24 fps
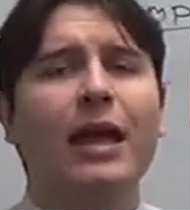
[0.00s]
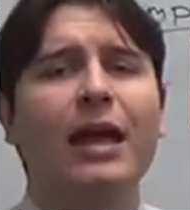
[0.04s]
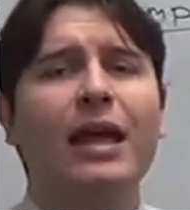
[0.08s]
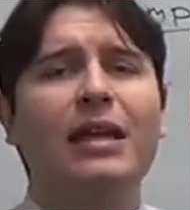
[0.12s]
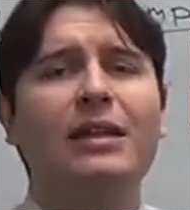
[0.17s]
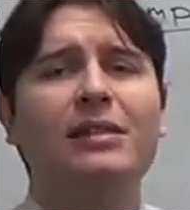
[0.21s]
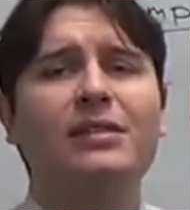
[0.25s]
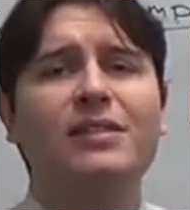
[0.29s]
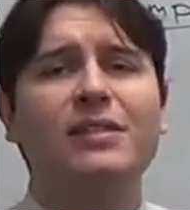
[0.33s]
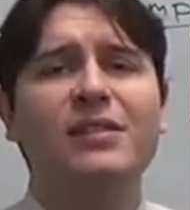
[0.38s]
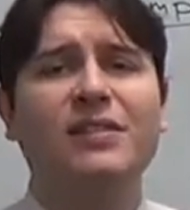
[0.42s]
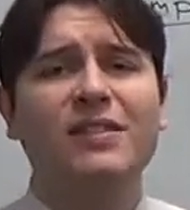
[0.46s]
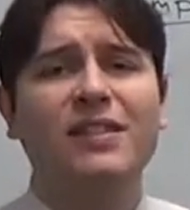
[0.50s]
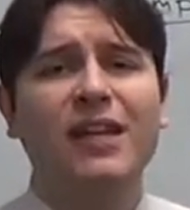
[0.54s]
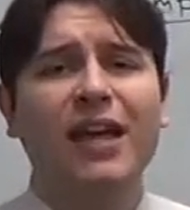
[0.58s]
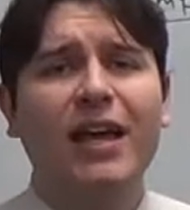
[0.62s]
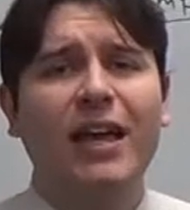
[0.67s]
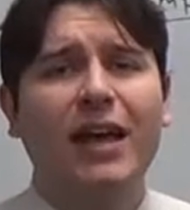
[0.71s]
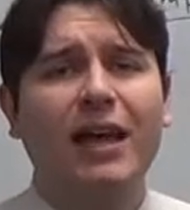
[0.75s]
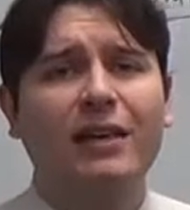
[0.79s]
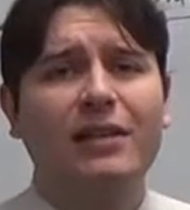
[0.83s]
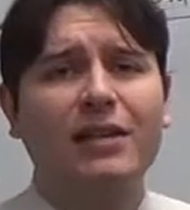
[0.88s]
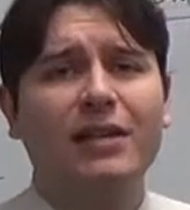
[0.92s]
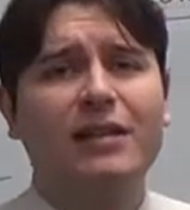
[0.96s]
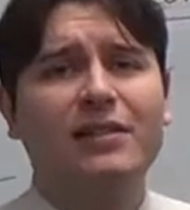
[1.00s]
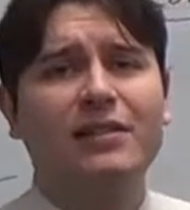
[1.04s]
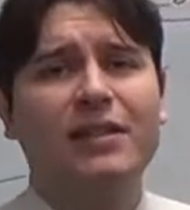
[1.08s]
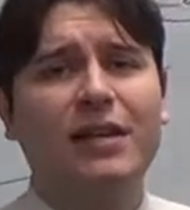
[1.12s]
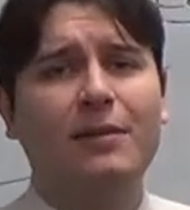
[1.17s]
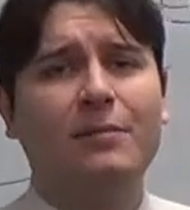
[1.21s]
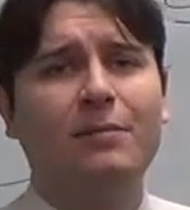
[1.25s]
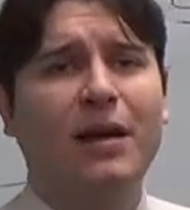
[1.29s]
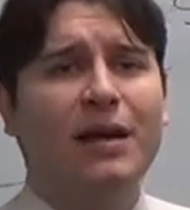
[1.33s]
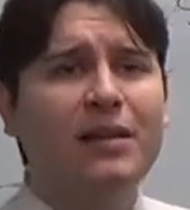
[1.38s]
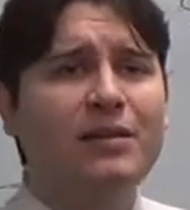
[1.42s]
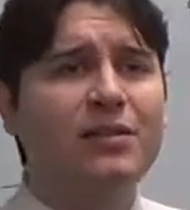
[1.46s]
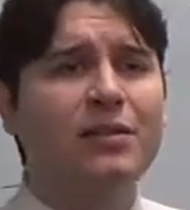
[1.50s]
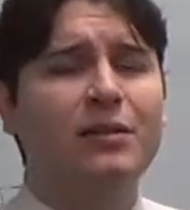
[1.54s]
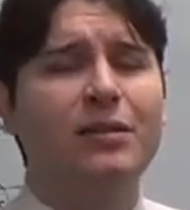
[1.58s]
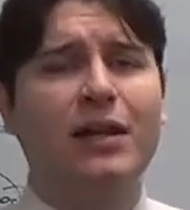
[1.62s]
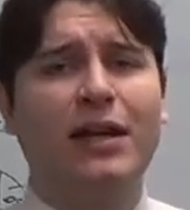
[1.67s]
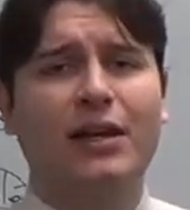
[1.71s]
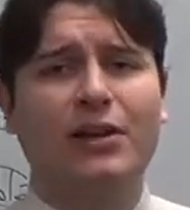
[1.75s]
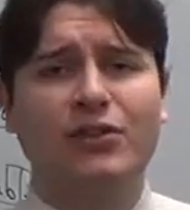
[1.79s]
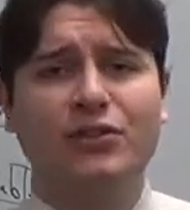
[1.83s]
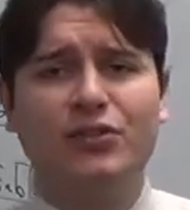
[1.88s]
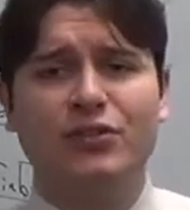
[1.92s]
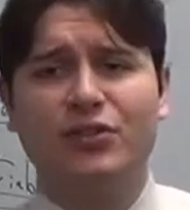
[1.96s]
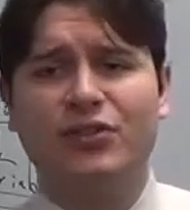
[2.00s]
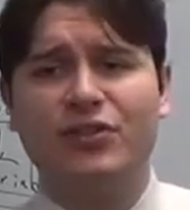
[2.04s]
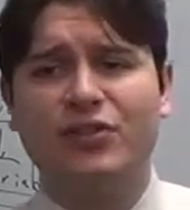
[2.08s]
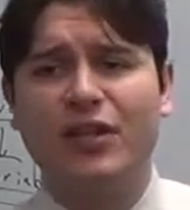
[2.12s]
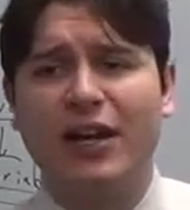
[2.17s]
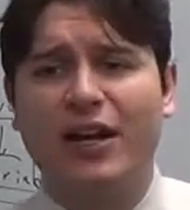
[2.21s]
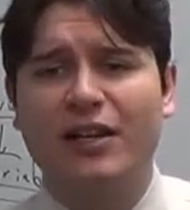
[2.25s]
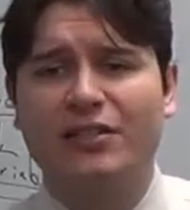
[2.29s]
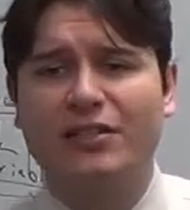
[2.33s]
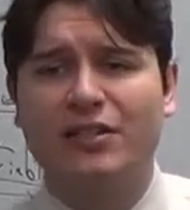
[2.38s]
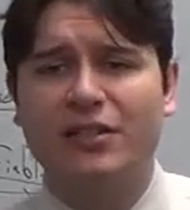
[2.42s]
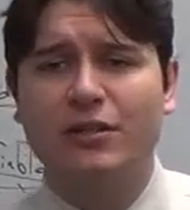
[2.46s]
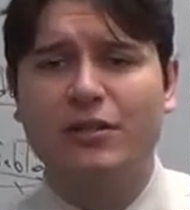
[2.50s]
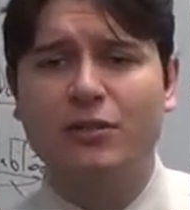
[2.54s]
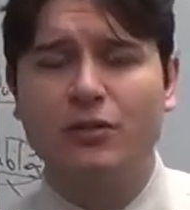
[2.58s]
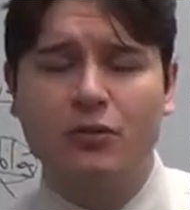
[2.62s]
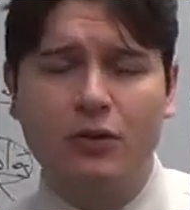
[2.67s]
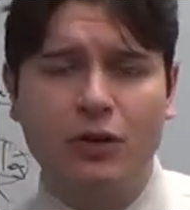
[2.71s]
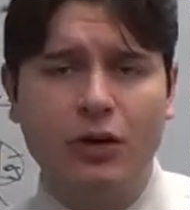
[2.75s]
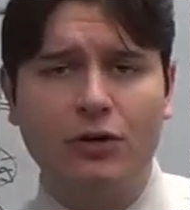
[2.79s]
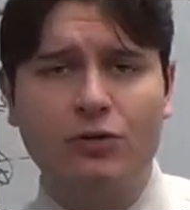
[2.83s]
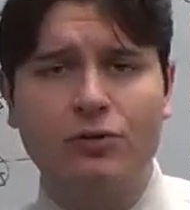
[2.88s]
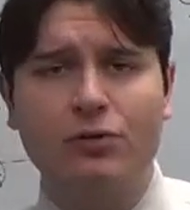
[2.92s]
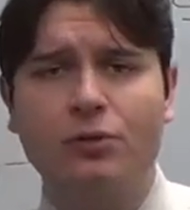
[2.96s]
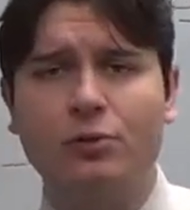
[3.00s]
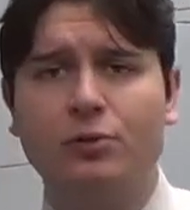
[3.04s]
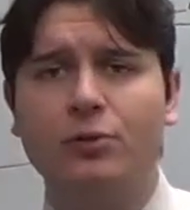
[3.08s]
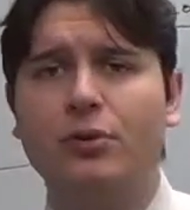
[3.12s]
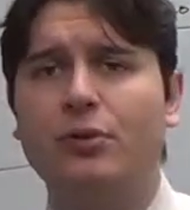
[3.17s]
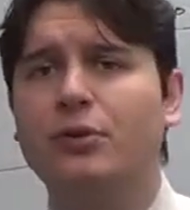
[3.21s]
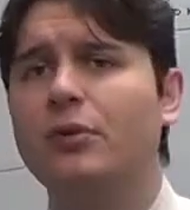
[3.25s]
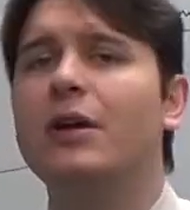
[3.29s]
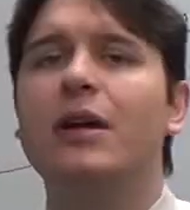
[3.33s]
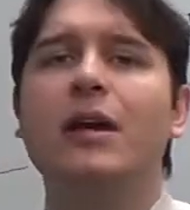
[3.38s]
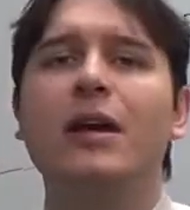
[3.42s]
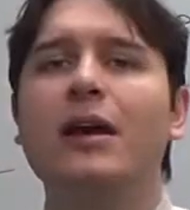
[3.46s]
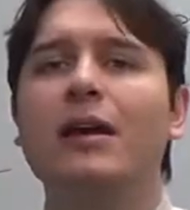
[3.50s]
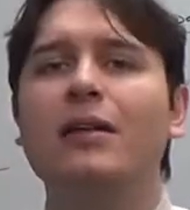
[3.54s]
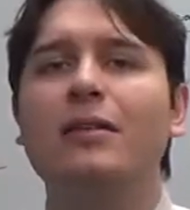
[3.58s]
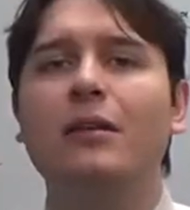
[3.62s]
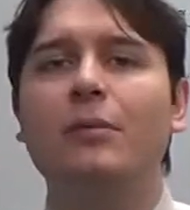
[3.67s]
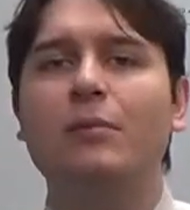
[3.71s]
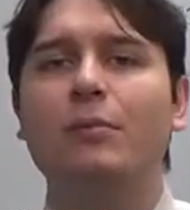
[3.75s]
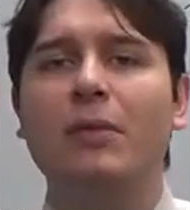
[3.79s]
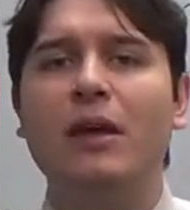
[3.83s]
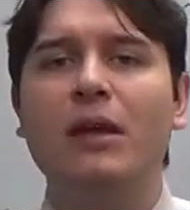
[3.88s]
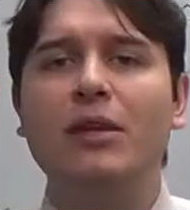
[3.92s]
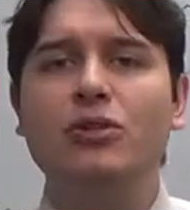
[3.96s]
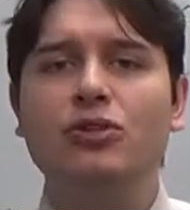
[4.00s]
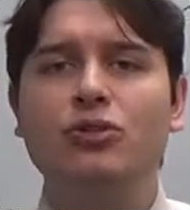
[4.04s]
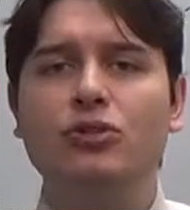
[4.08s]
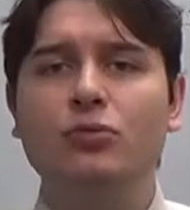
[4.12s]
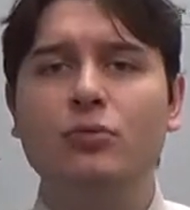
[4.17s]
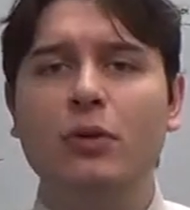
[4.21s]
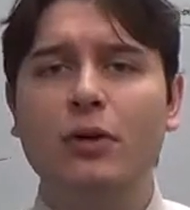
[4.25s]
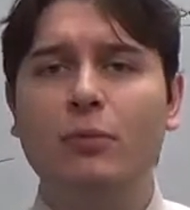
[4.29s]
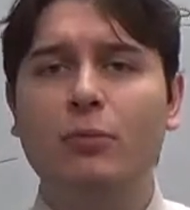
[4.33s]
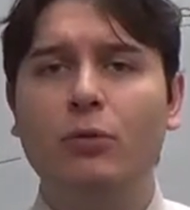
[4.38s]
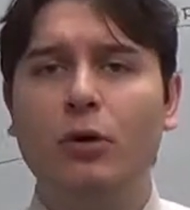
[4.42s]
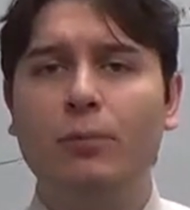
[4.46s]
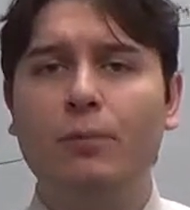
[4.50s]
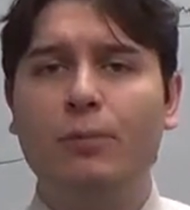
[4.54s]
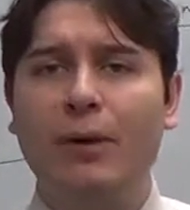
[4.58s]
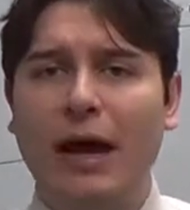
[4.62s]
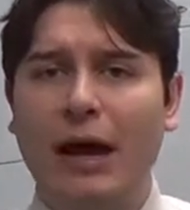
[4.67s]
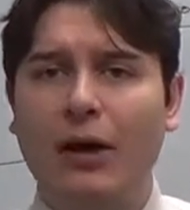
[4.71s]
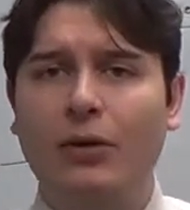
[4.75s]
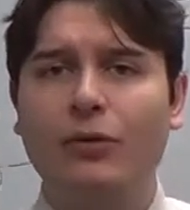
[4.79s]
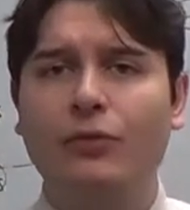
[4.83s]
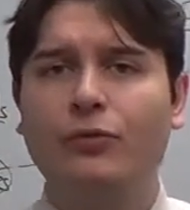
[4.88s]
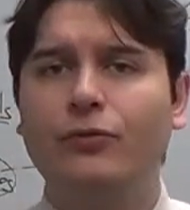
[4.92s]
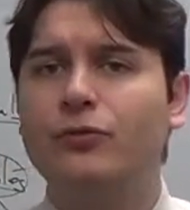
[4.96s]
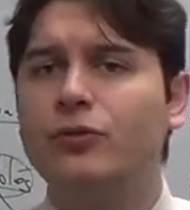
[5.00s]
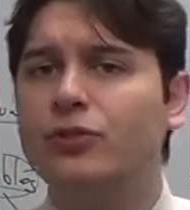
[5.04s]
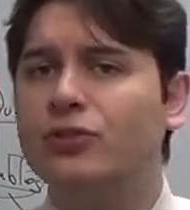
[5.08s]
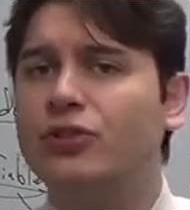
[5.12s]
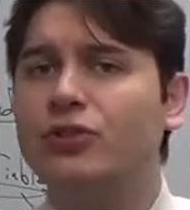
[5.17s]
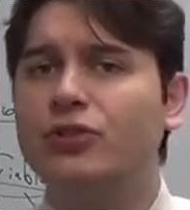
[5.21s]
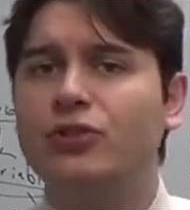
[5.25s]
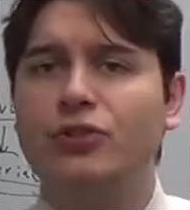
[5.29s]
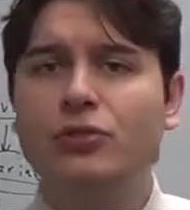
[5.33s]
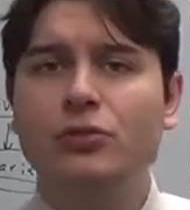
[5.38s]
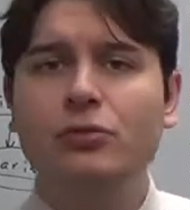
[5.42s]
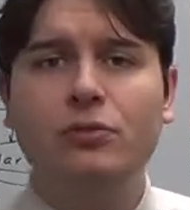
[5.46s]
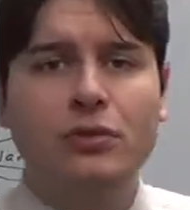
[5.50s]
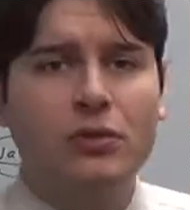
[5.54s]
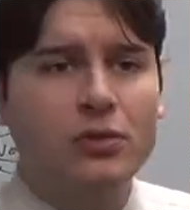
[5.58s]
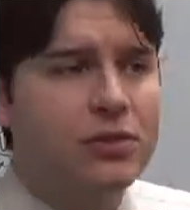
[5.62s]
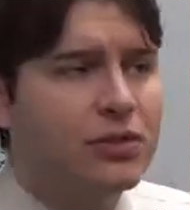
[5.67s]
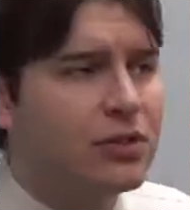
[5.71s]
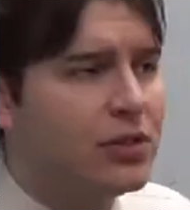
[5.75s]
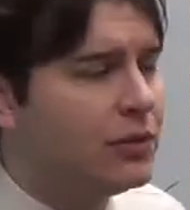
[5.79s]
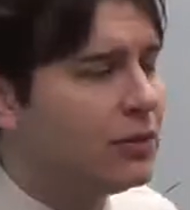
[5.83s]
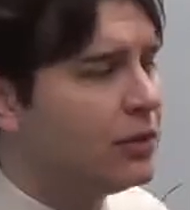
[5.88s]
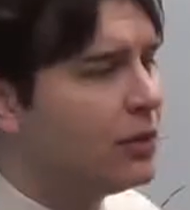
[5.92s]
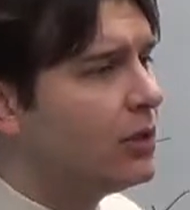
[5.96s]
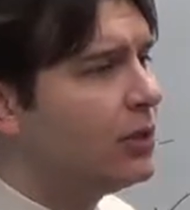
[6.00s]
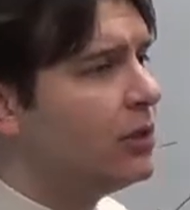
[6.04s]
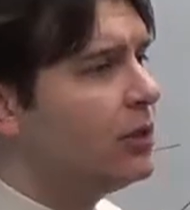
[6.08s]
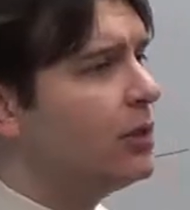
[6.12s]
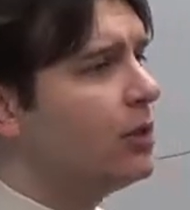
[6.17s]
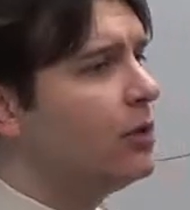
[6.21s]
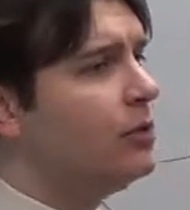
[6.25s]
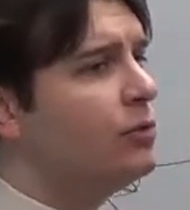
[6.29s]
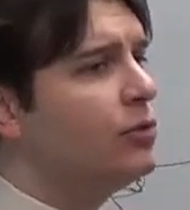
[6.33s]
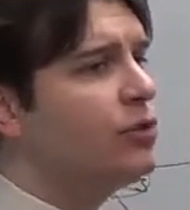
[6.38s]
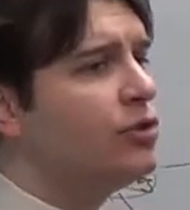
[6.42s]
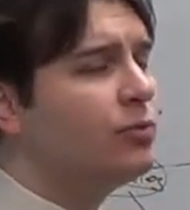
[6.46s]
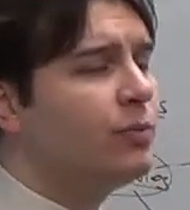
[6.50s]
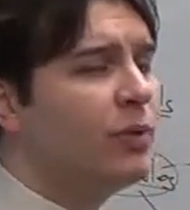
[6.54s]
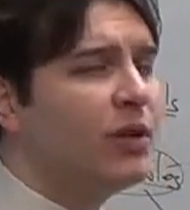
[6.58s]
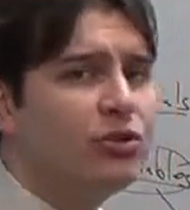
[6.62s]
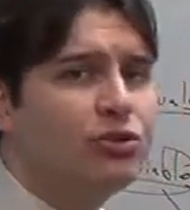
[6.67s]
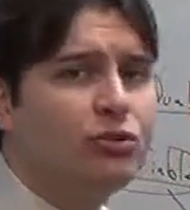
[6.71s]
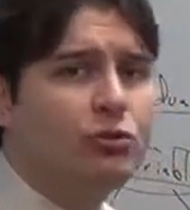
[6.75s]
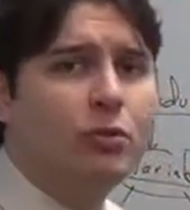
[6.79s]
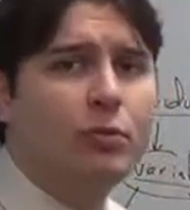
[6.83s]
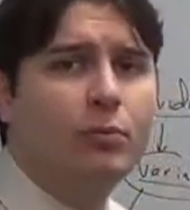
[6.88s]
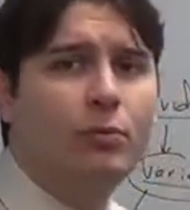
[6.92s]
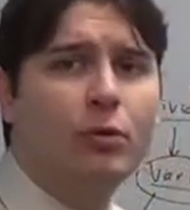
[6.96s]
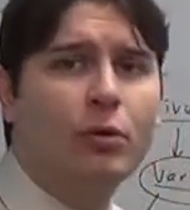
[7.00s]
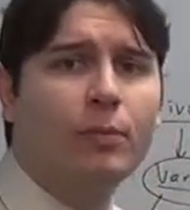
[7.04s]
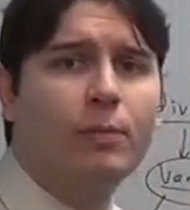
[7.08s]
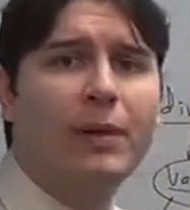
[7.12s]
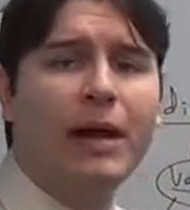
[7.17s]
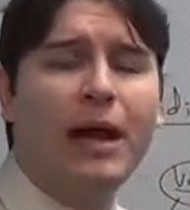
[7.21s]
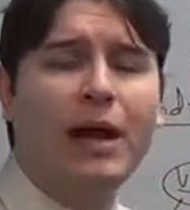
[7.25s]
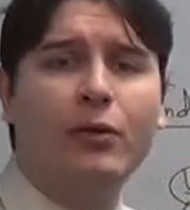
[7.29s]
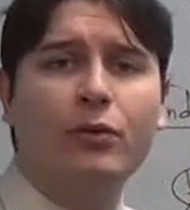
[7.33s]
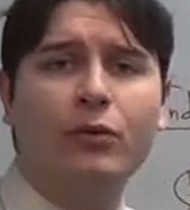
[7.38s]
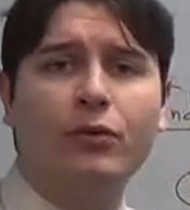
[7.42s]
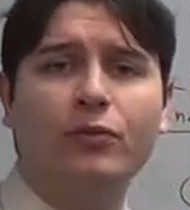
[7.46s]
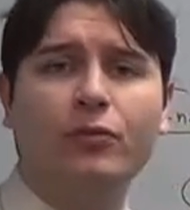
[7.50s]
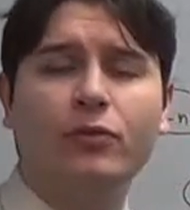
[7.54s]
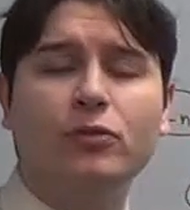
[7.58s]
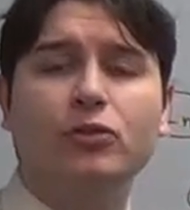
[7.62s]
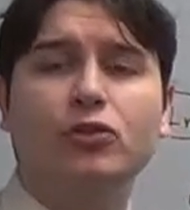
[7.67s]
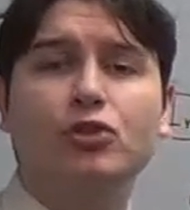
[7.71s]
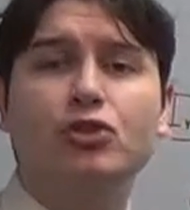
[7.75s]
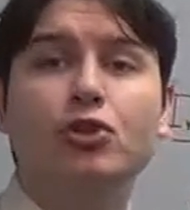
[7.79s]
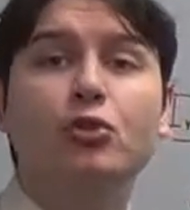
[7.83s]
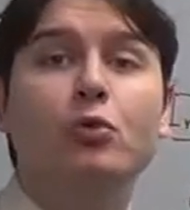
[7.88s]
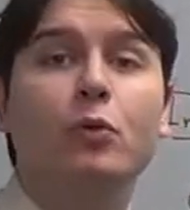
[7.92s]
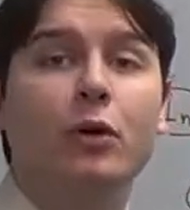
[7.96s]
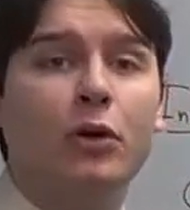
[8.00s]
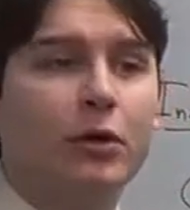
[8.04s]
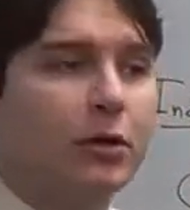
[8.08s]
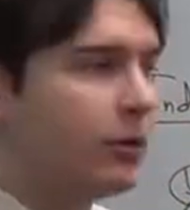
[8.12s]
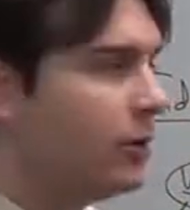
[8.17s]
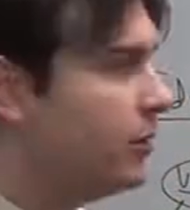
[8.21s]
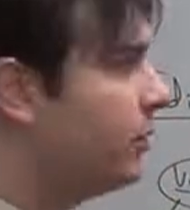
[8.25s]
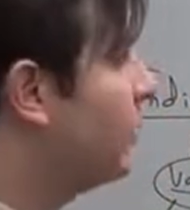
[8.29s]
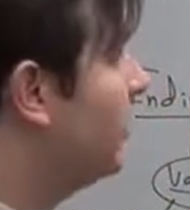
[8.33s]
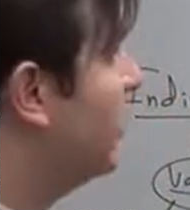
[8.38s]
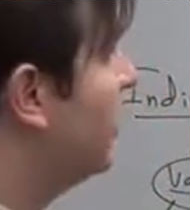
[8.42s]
Instead, it's a mental exercise that you go through that makes you a more powerful student, which makes you a more powerful doer